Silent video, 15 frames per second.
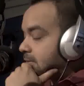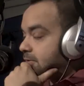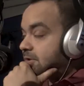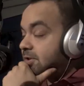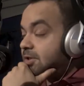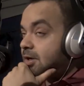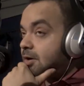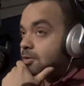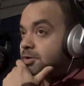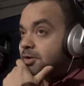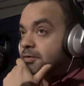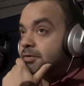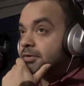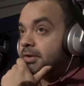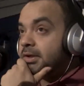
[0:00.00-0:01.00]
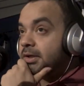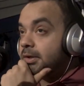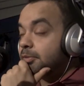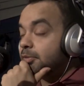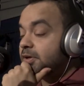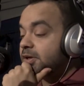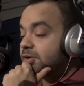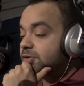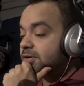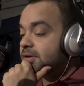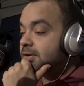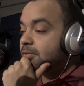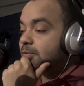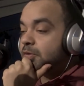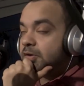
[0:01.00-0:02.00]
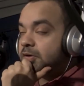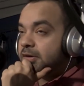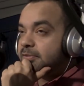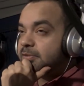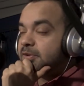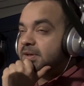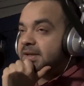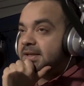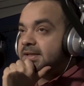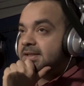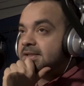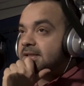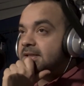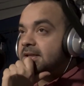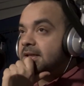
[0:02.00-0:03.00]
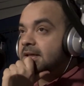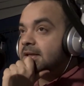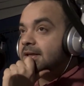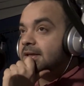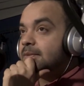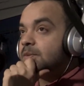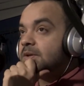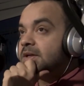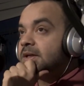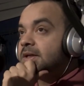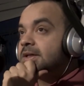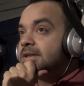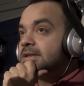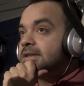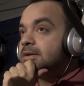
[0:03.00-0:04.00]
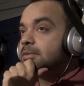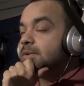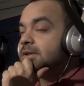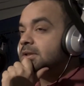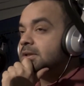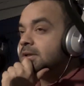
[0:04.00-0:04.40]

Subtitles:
are talking more about addiction here, gambling addiction. But